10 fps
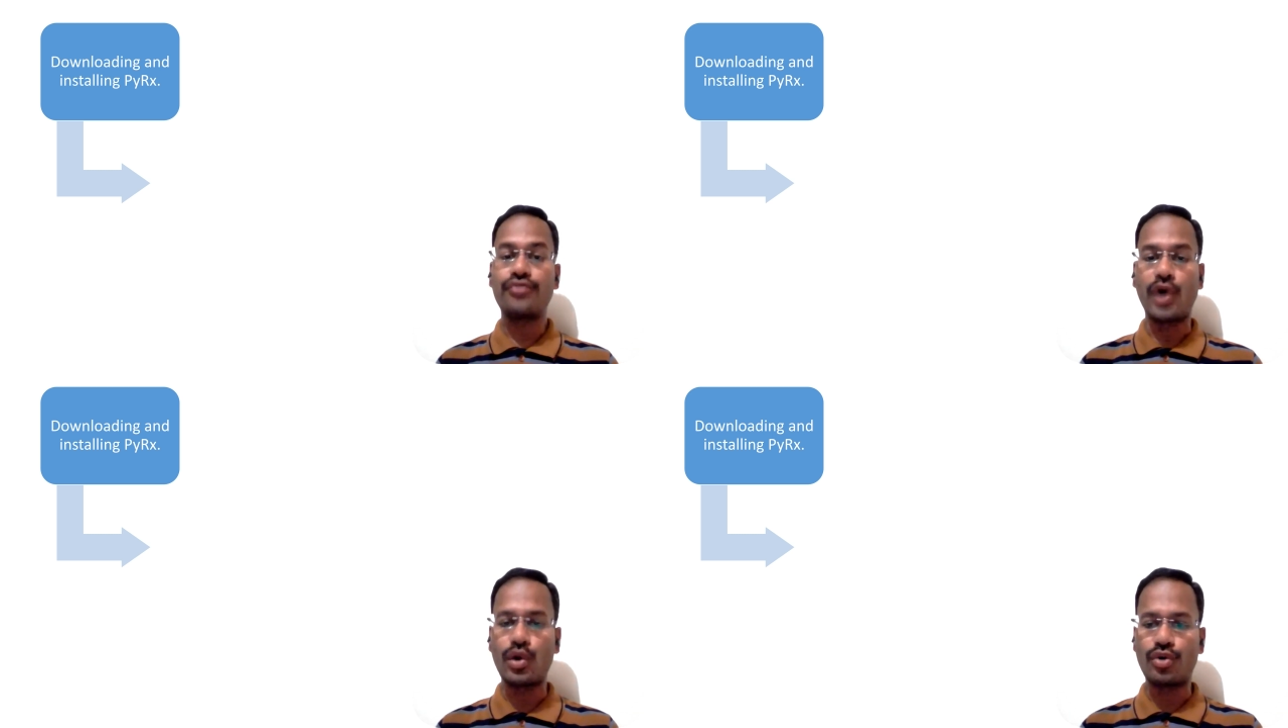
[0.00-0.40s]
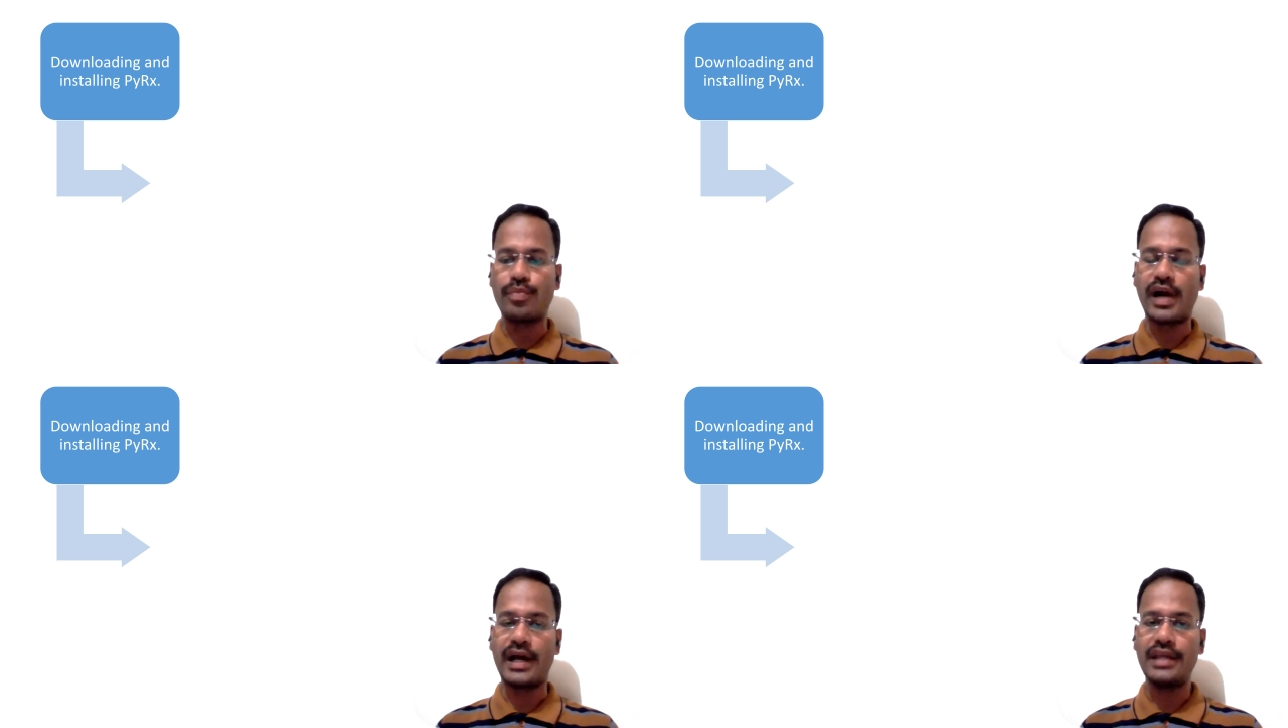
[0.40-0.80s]
followed
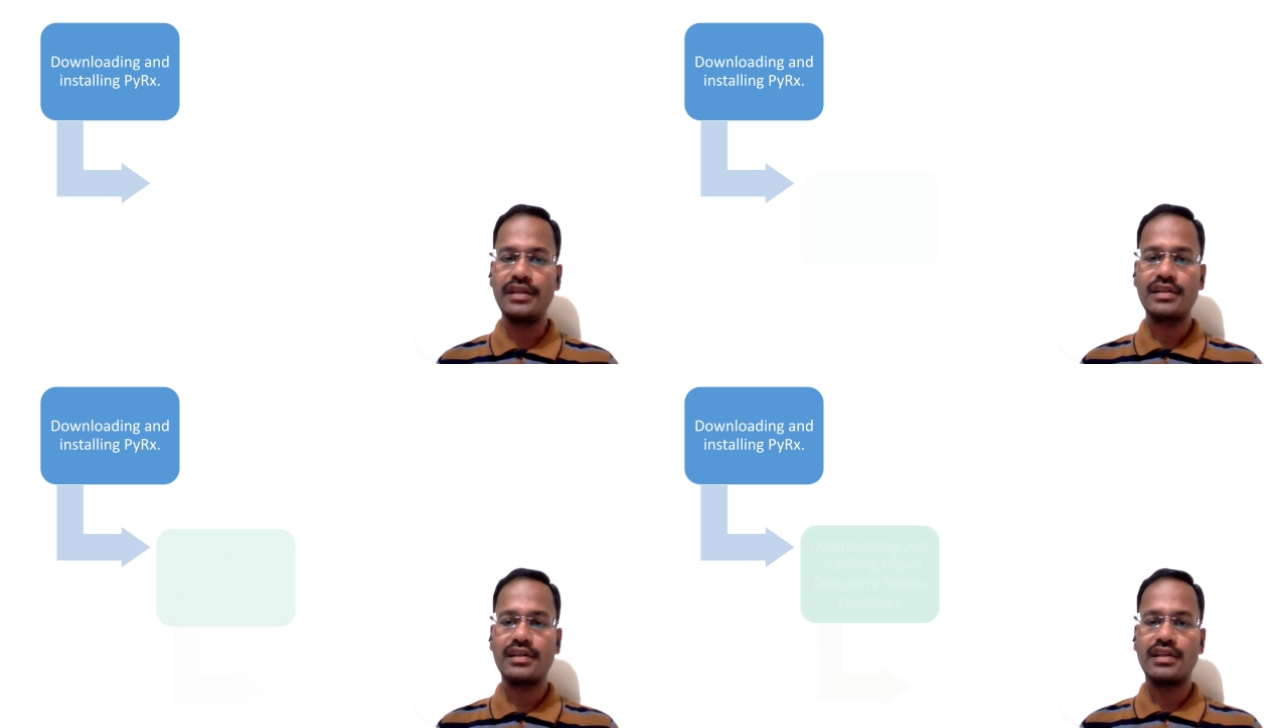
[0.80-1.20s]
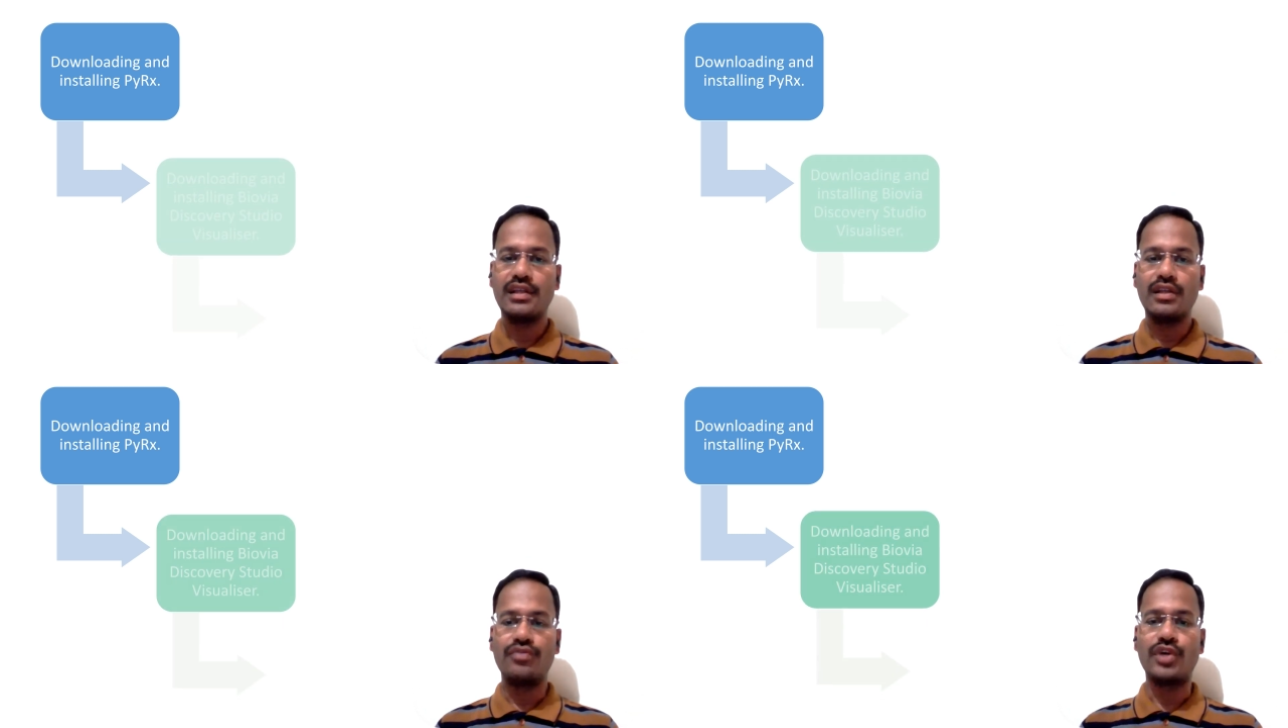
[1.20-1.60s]
by
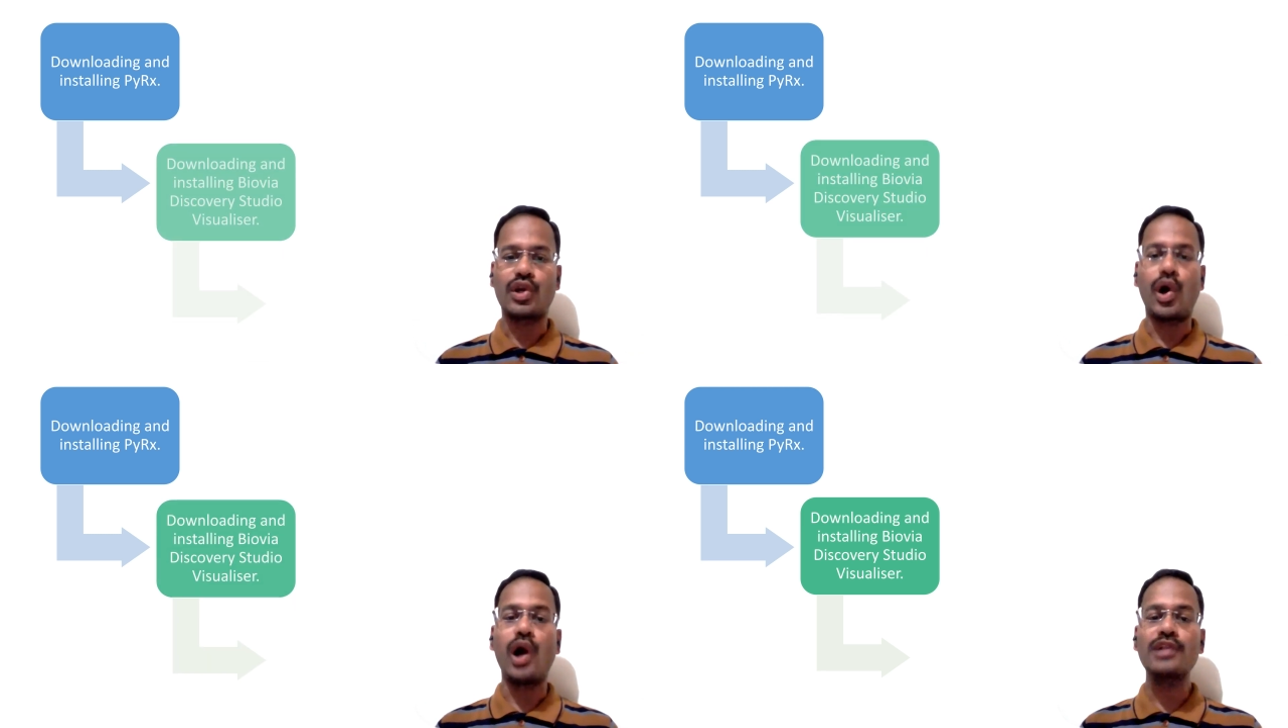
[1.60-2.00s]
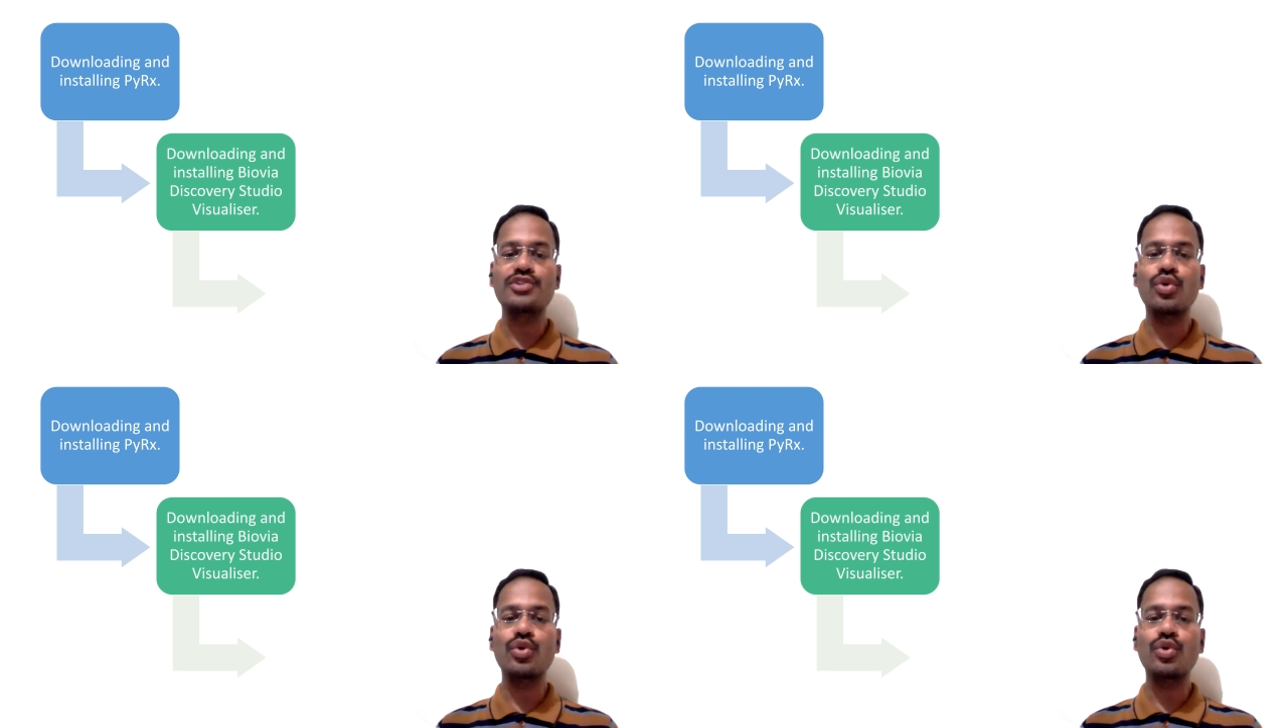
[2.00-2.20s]
we are also